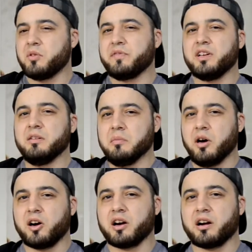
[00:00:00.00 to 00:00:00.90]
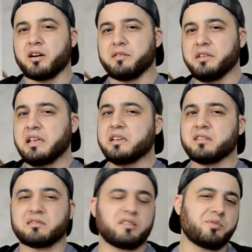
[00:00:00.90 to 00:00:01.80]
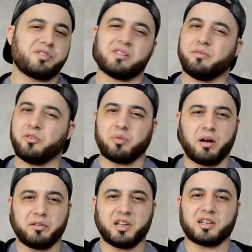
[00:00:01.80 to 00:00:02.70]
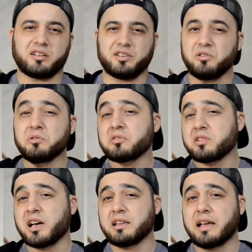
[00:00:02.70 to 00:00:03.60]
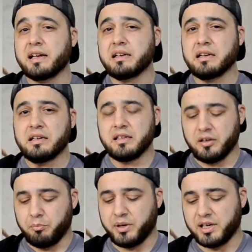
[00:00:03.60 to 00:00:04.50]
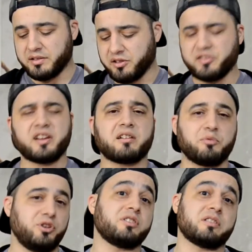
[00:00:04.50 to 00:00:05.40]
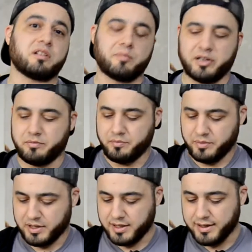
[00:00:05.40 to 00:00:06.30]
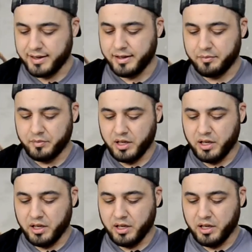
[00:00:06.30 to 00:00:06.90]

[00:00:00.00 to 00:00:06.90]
of them are neat, some of them you're probably not gonna use or not like, but they're there and we're gonna talk about them.